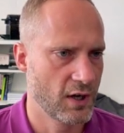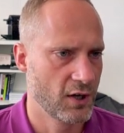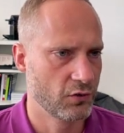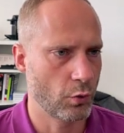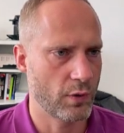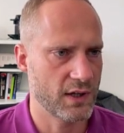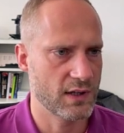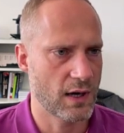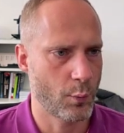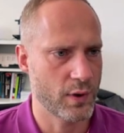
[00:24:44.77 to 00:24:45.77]
So right
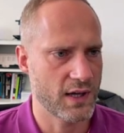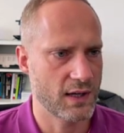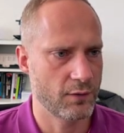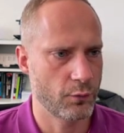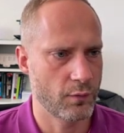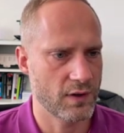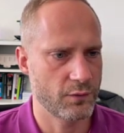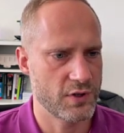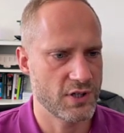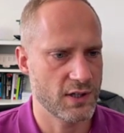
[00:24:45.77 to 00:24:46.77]
now we can have one
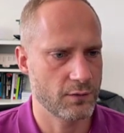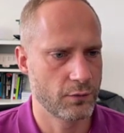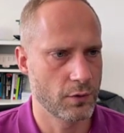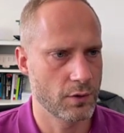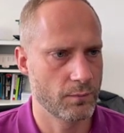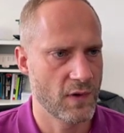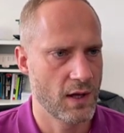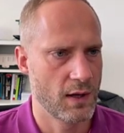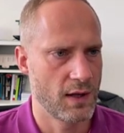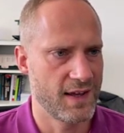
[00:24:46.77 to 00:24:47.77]
phishing for
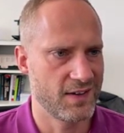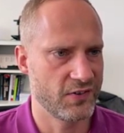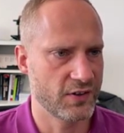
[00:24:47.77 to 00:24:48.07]
illicit